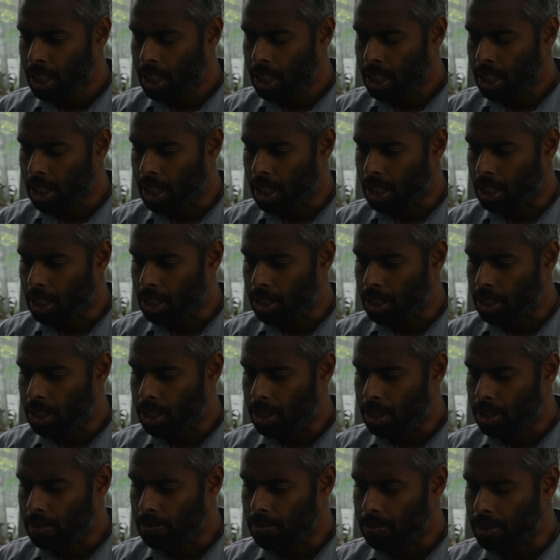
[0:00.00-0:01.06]
uh,
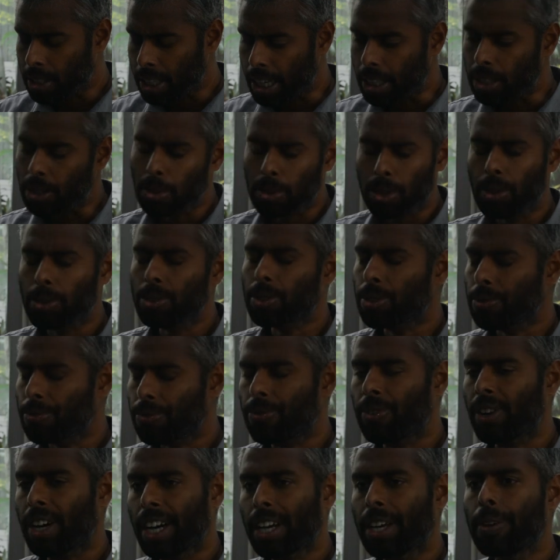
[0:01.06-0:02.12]
yeah, two thousand
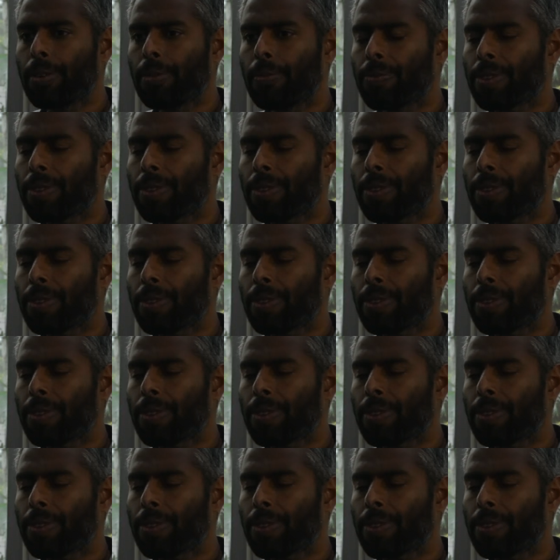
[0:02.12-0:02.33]
five.